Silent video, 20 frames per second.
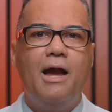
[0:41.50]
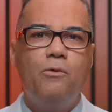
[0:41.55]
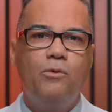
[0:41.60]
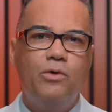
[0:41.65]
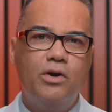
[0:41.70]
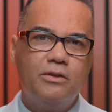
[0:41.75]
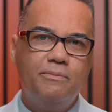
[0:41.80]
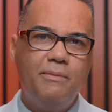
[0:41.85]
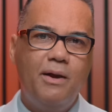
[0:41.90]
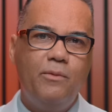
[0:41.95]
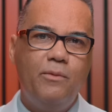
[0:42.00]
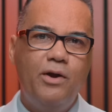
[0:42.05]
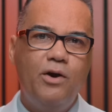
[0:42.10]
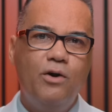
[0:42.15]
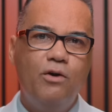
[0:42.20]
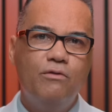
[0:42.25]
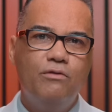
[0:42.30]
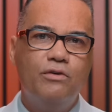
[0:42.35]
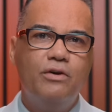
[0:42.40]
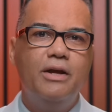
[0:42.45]
worked my way
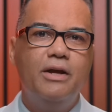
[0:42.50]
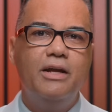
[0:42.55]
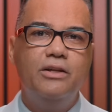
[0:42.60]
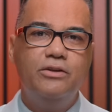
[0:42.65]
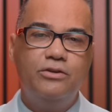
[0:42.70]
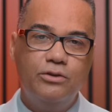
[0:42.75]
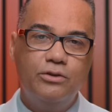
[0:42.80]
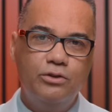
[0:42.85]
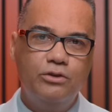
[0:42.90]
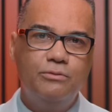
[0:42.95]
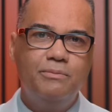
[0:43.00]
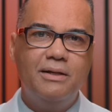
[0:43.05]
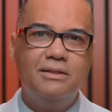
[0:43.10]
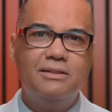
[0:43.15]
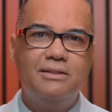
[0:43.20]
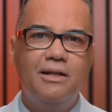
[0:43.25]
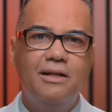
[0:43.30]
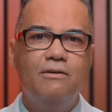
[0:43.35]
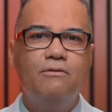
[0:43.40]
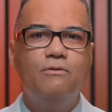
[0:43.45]
over, introduced
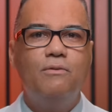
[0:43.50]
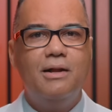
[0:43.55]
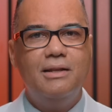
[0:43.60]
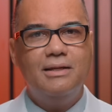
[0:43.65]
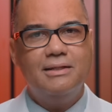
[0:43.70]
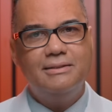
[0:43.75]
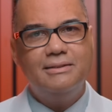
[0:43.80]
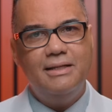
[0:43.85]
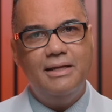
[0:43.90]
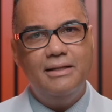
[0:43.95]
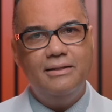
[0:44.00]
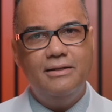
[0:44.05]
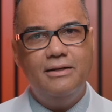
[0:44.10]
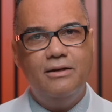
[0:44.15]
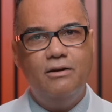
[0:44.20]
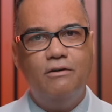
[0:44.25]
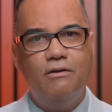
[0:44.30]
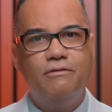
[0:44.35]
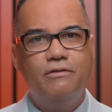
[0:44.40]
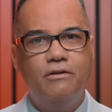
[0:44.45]
myself while extending
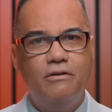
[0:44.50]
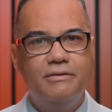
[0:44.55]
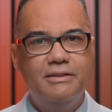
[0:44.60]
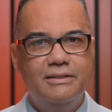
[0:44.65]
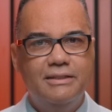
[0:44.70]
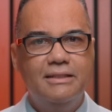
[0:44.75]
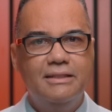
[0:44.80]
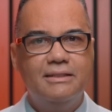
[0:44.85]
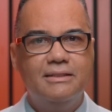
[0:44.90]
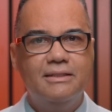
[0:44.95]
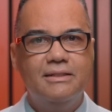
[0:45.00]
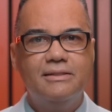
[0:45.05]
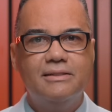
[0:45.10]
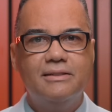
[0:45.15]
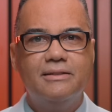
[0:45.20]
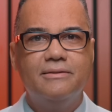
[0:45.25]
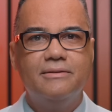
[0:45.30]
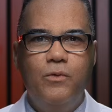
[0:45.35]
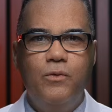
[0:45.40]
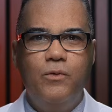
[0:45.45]
an offer of
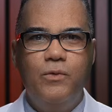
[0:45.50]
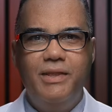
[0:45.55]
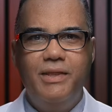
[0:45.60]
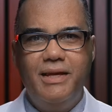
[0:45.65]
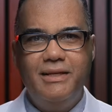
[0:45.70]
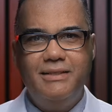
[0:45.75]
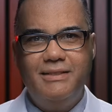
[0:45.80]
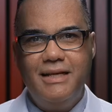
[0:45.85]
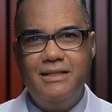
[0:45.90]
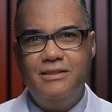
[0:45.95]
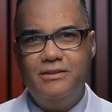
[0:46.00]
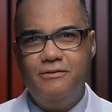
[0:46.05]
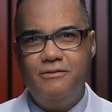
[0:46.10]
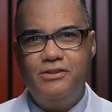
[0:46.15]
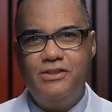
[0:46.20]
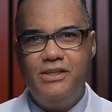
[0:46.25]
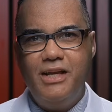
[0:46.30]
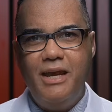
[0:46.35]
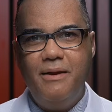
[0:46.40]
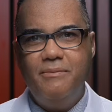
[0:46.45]
assistance. With a sense of
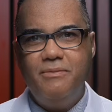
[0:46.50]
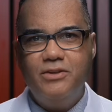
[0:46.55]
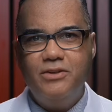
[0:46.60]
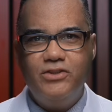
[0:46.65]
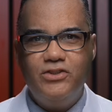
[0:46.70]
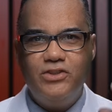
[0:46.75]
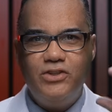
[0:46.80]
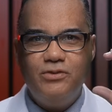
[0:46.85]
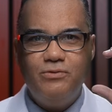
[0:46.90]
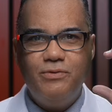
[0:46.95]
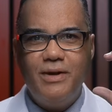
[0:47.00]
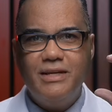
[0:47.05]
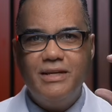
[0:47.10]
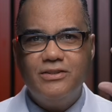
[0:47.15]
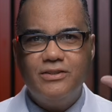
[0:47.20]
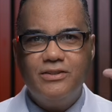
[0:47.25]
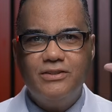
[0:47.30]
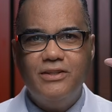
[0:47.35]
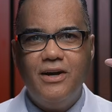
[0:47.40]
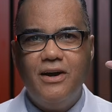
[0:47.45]
shame, she raised
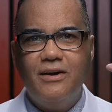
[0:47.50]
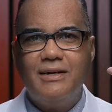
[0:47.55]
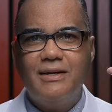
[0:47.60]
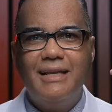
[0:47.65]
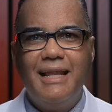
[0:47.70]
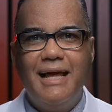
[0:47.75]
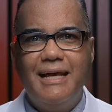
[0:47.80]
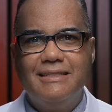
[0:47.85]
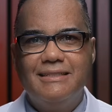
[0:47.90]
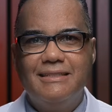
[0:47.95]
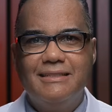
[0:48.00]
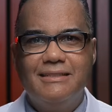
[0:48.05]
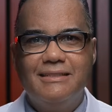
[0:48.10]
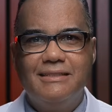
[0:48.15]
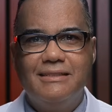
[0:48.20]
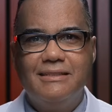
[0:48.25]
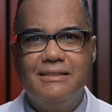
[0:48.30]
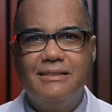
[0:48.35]
her dark glasses